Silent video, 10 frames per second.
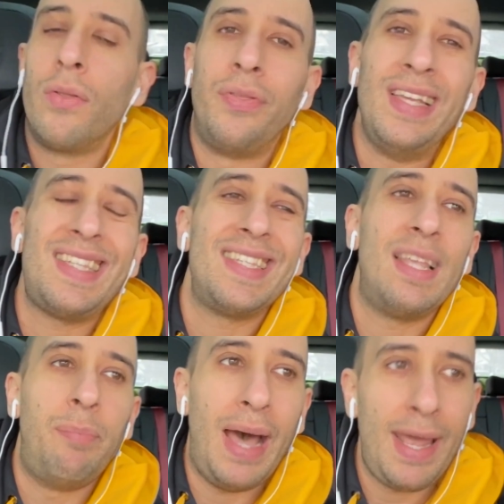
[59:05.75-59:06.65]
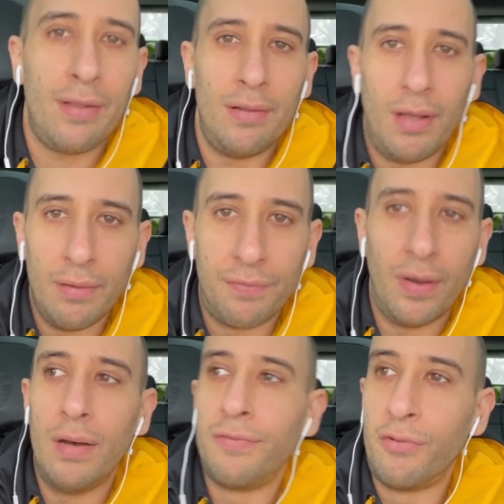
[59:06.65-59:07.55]
This is the battle of,
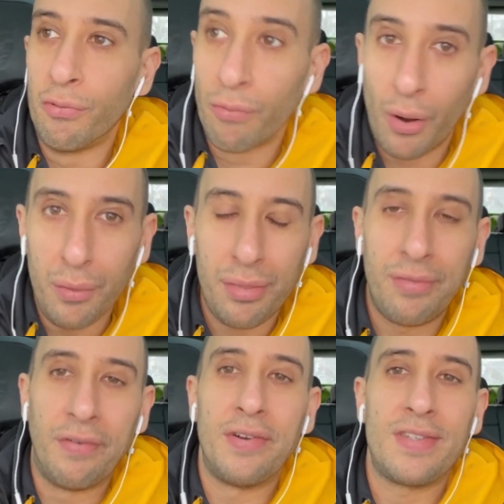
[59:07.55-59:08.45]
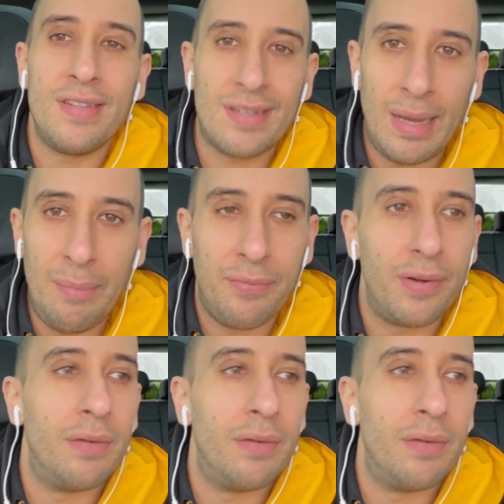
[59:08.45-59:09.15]
of growth versus comfort,